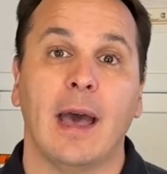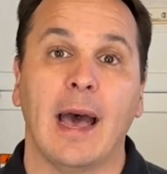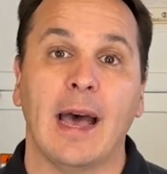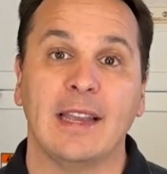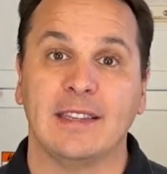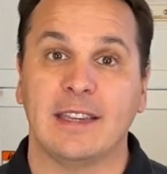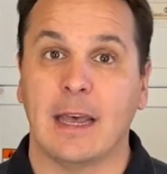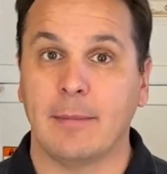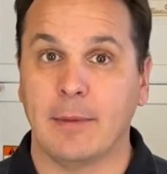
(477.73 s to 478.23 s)

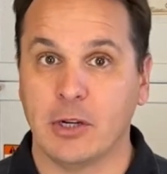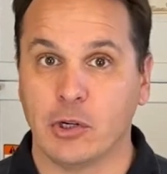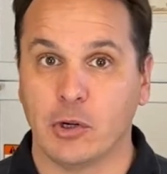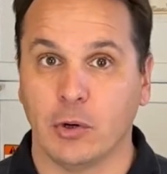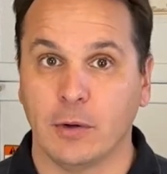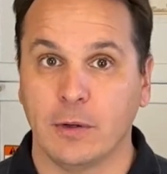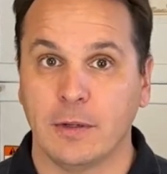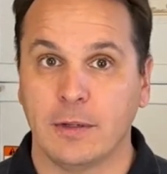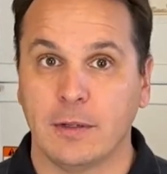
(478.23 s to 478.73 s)
as
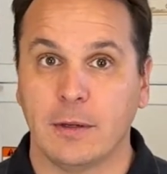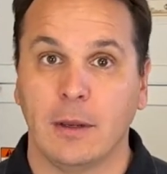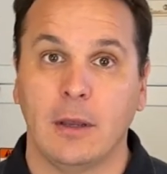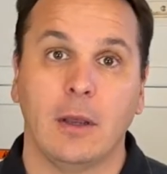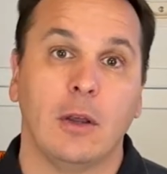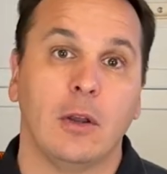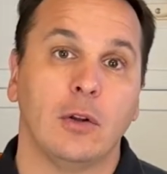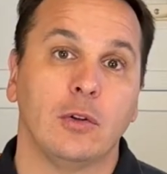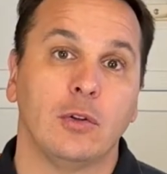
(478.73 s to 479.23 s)
amateurs
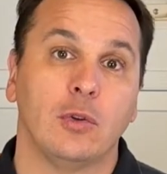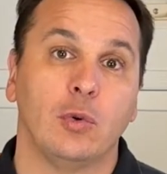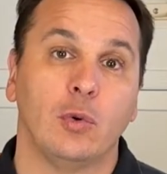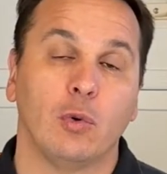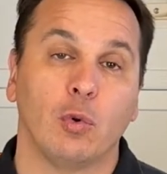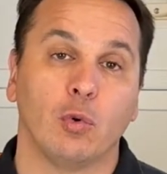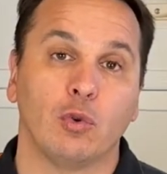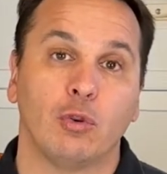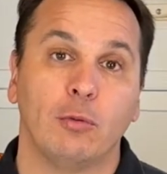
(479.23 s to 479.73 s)
to
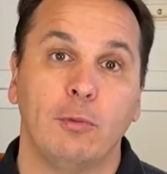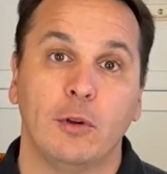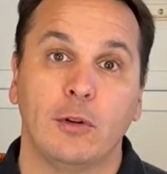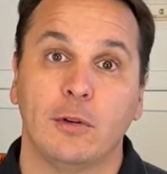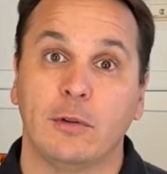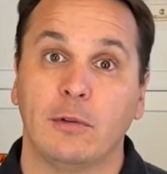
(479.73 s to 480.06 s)
contribute to